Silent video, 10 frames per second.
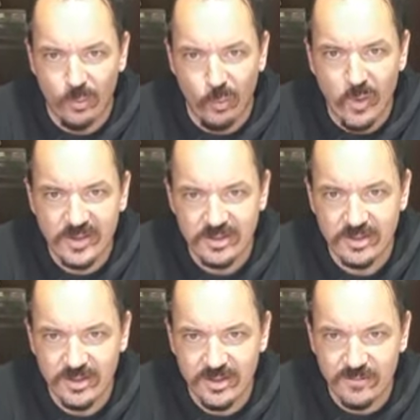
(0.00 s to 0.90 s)
with
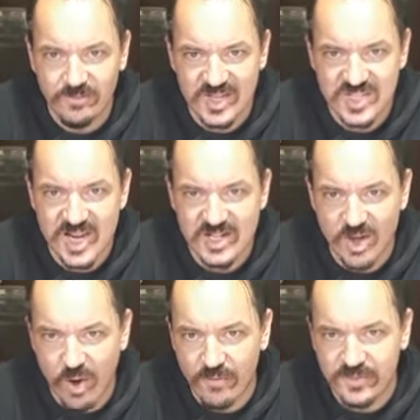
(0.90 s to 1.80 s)
the centre
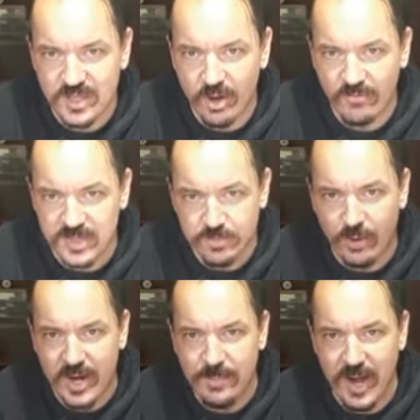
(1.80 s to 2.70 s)
of the
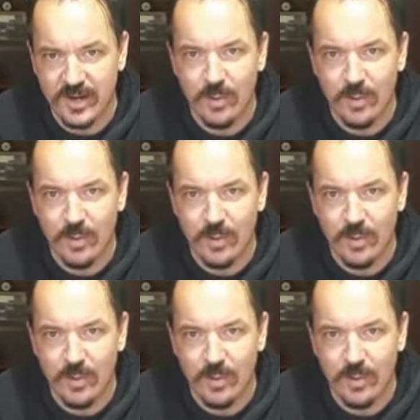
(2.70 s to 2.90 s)
spray pattern.